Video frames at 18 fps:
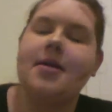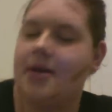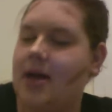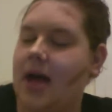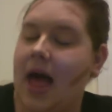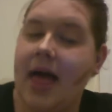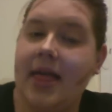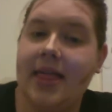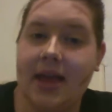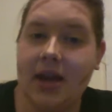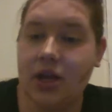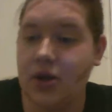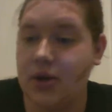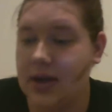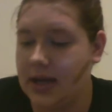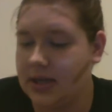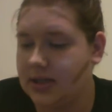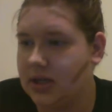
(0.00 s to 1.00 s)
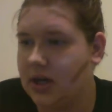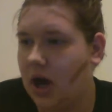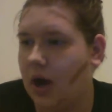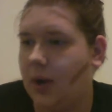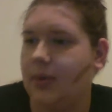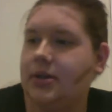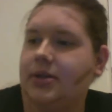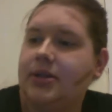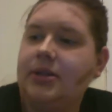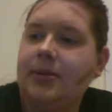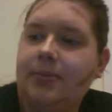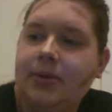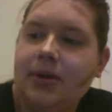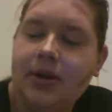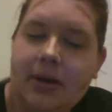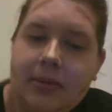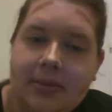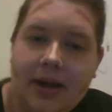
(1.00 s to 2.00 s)
And then you guys can always use a
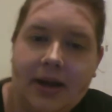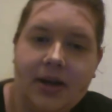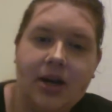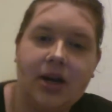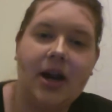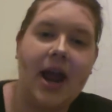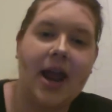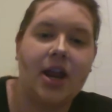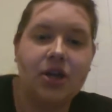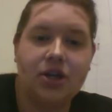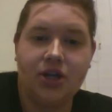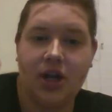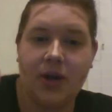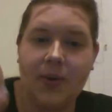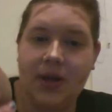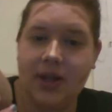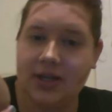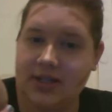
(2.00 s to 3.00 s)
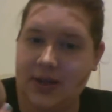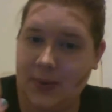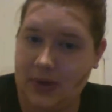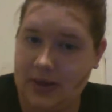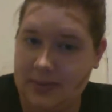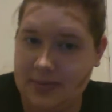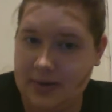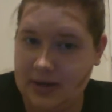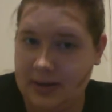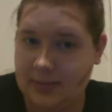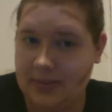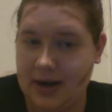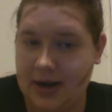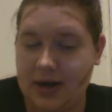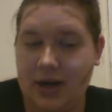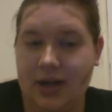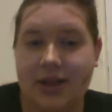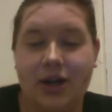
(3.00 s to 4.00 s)
beauty blender. I can show you what it looks like with the beauty
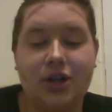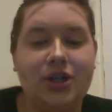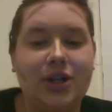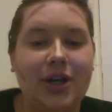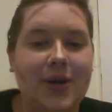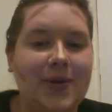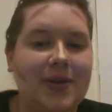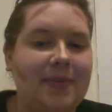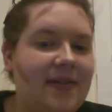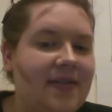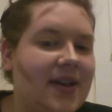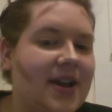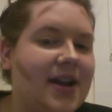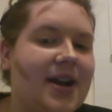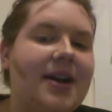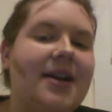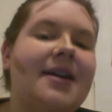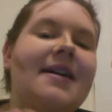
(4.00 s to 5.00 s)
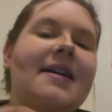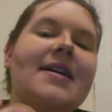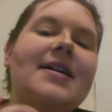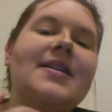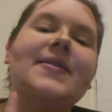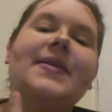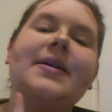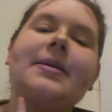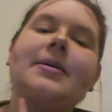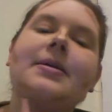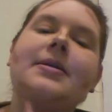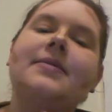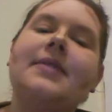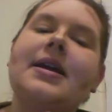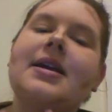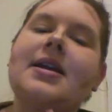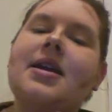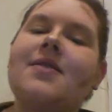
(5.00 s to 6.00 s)
blender, and then I'll show you with my finger. What I'm going to do
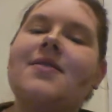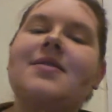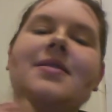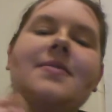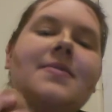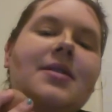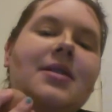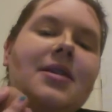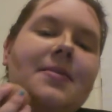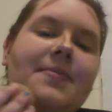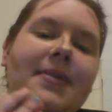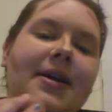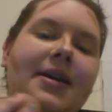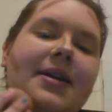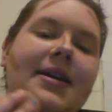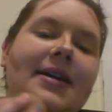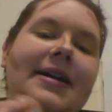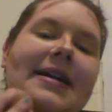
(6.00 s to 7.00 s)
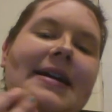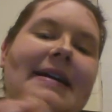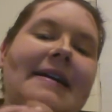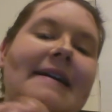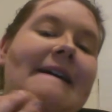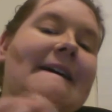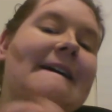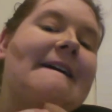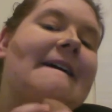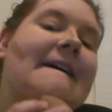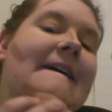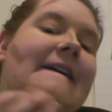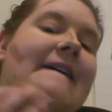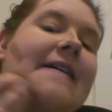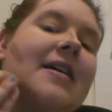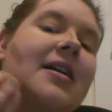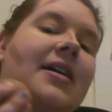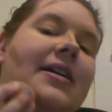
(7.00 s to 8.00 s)
right here with the beauty blender,
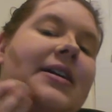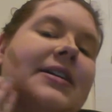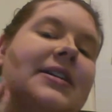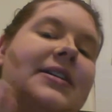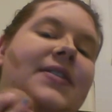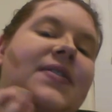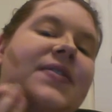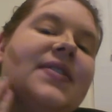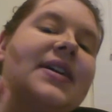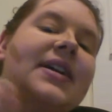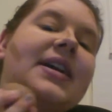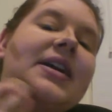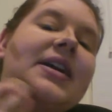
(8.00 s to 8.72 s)
and I'll just flick it